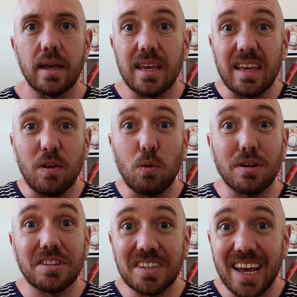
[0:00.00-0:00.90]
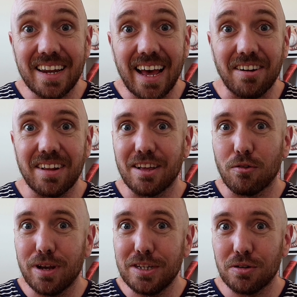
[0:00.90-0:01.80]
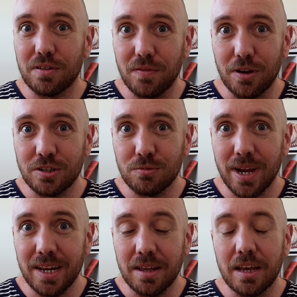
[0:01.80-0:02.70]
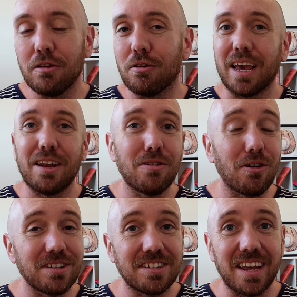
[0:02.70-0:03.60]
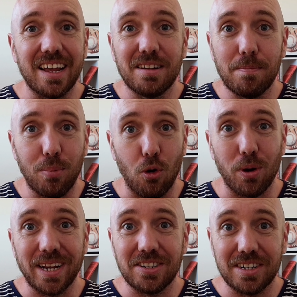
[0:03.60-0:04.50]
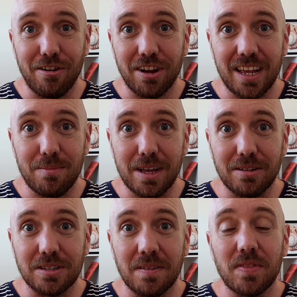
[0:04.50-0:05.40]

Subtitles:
If you want to stand out and increase your conversion rate, you cannot send boring generic emails.